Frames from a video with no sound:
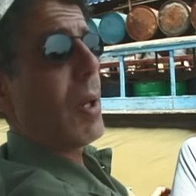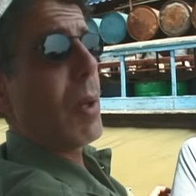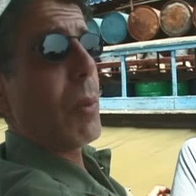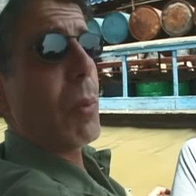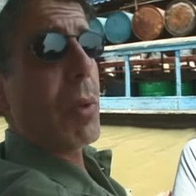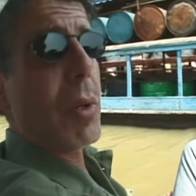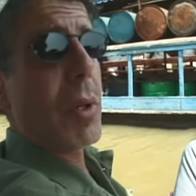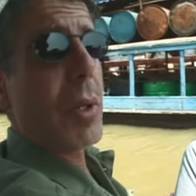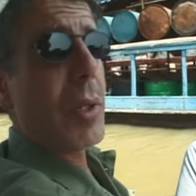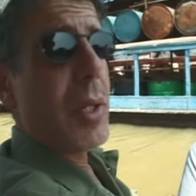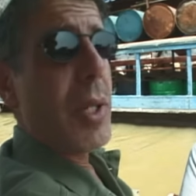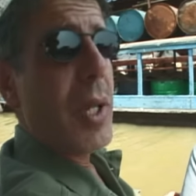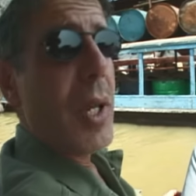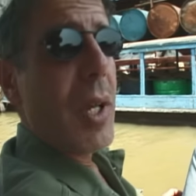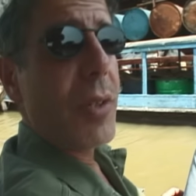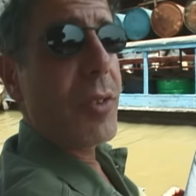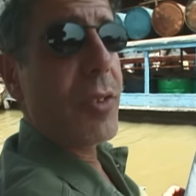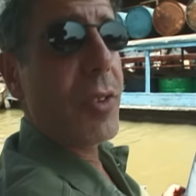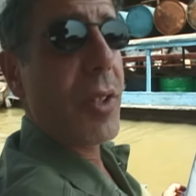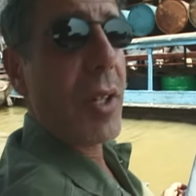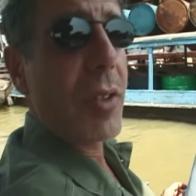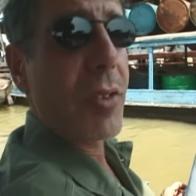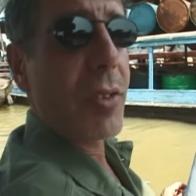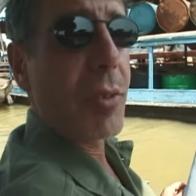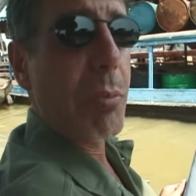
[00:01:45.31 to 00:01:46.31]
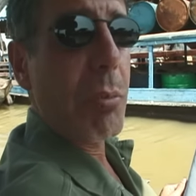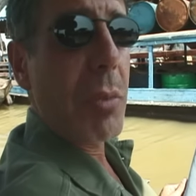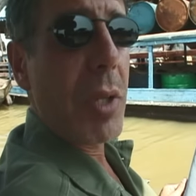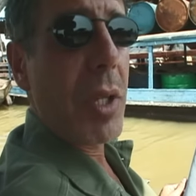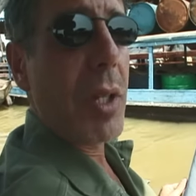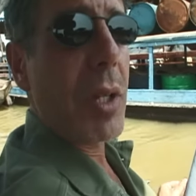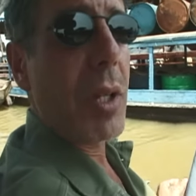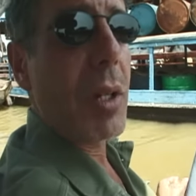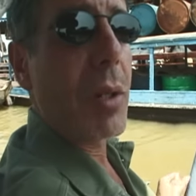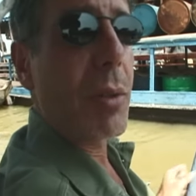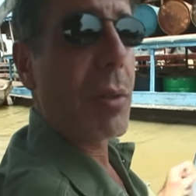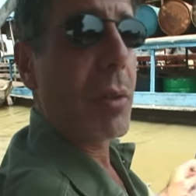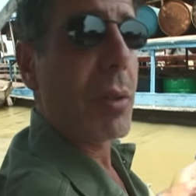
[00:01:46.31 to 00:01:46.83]
Okay, we're on the S S
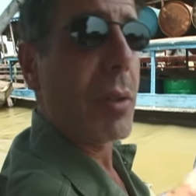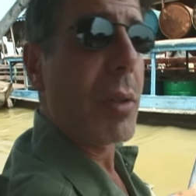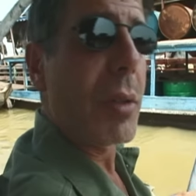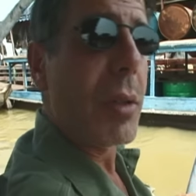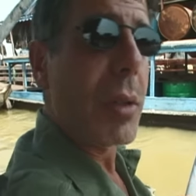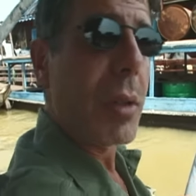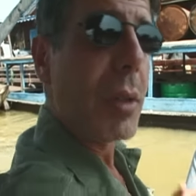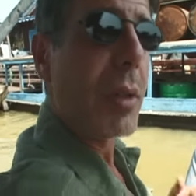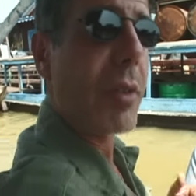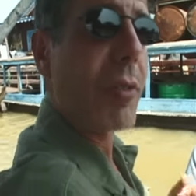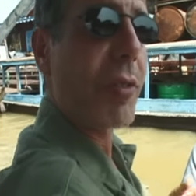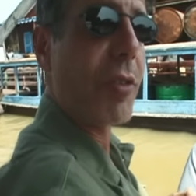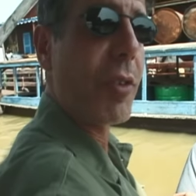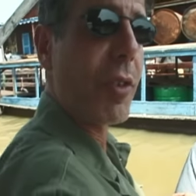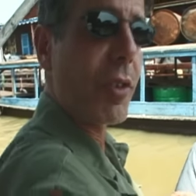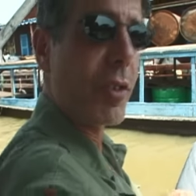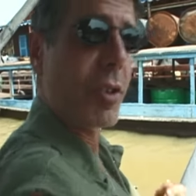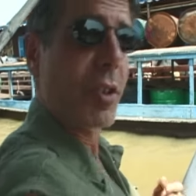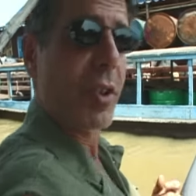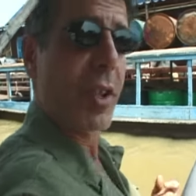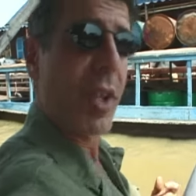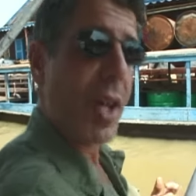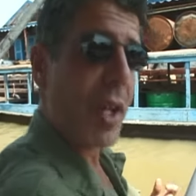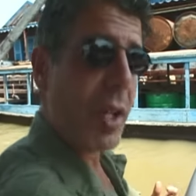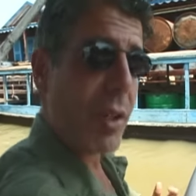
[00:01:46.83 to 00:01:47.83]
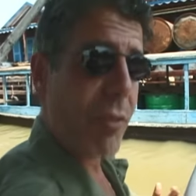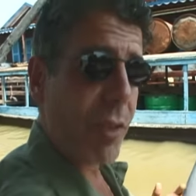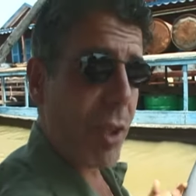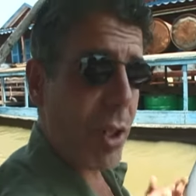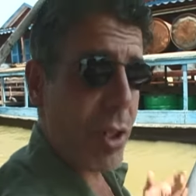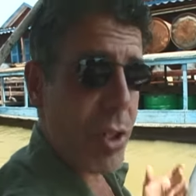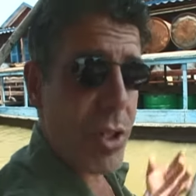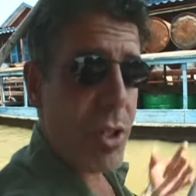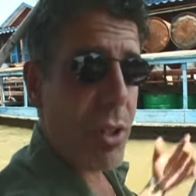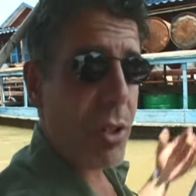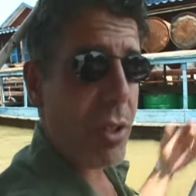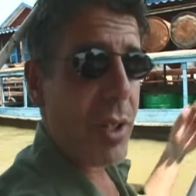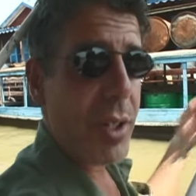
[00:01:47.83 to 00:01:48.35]
Minnow, on the first leg of
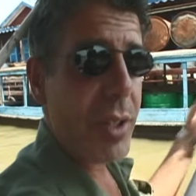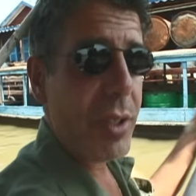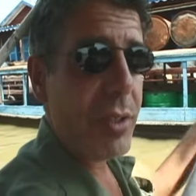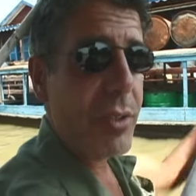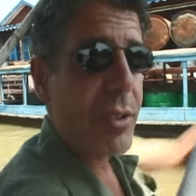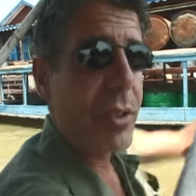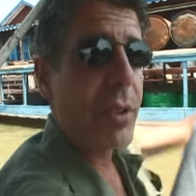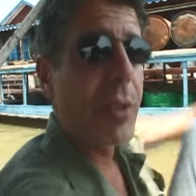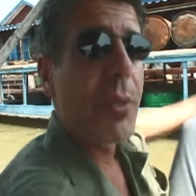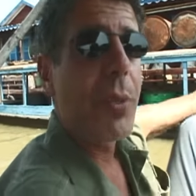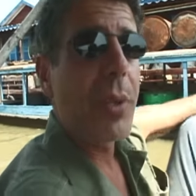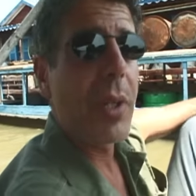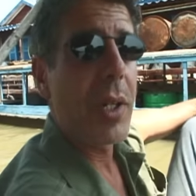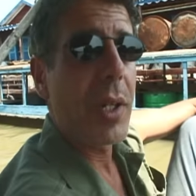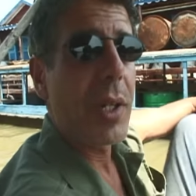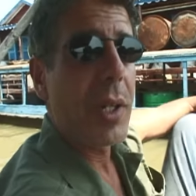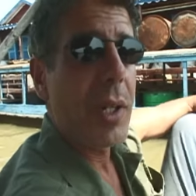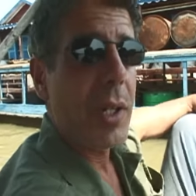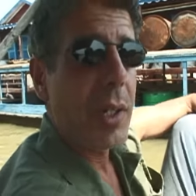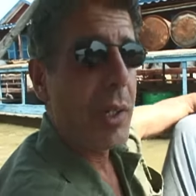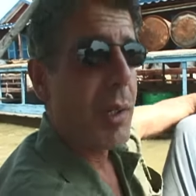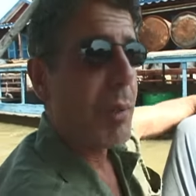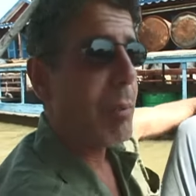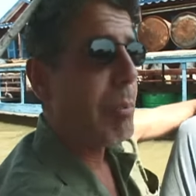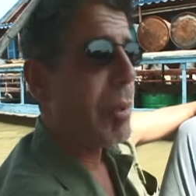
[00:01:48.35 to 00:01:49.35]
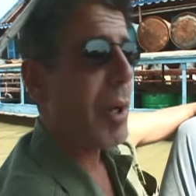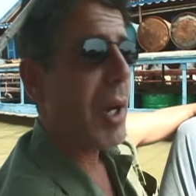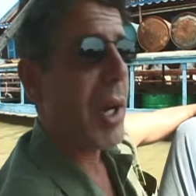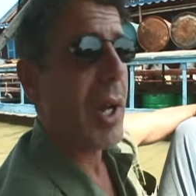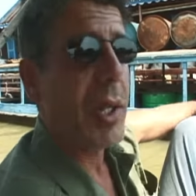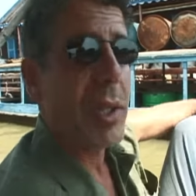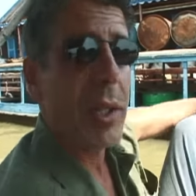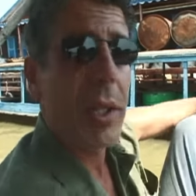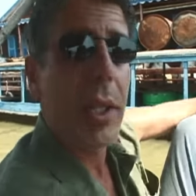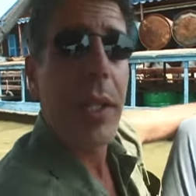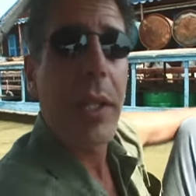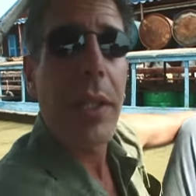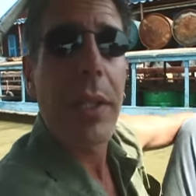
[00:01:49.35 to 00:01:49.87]
our journey to uh,
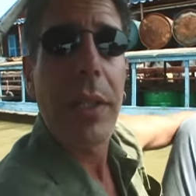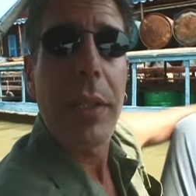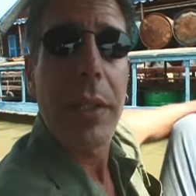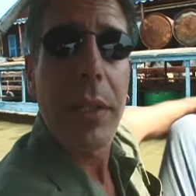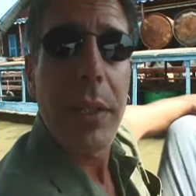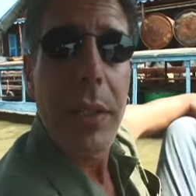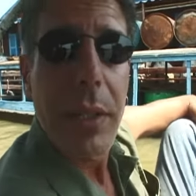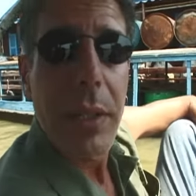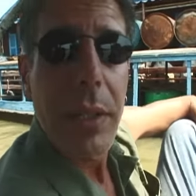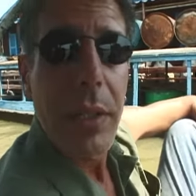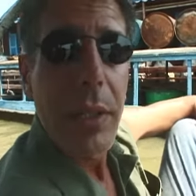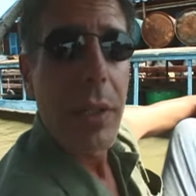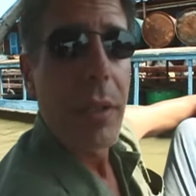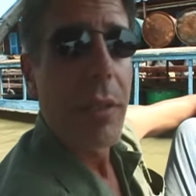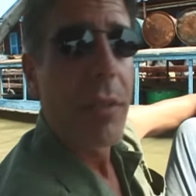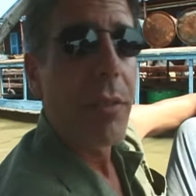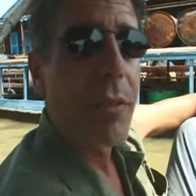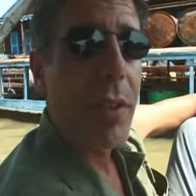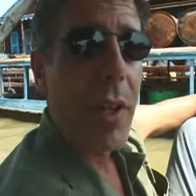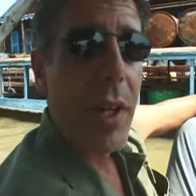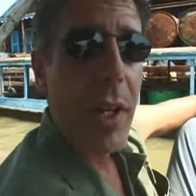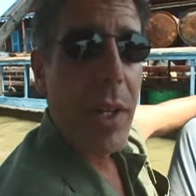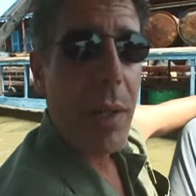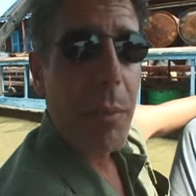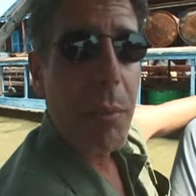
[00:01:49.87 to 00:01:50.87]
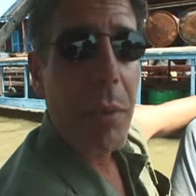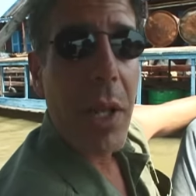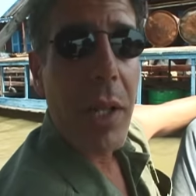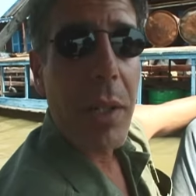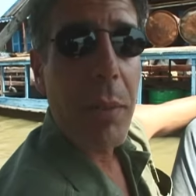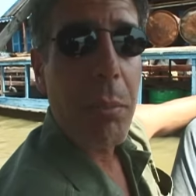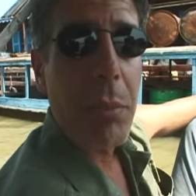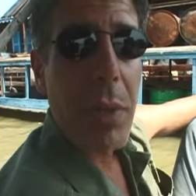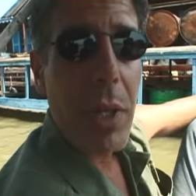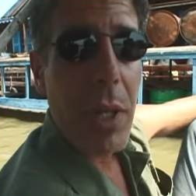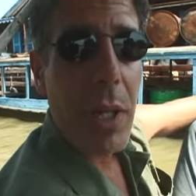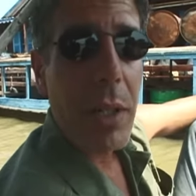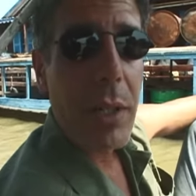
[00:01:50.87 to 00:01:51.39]
Pailin via
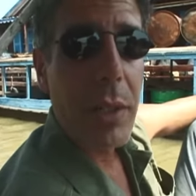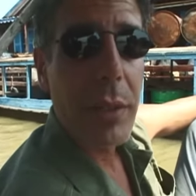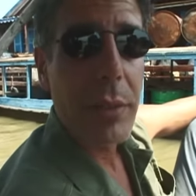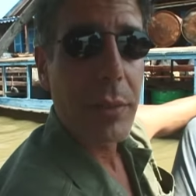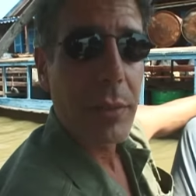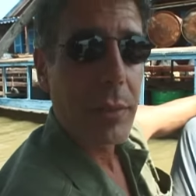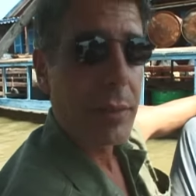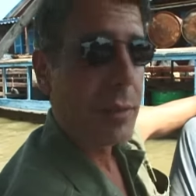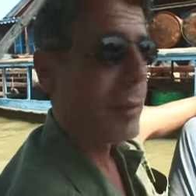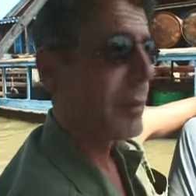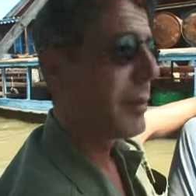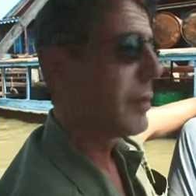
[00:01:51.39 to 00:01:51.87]
Battambang.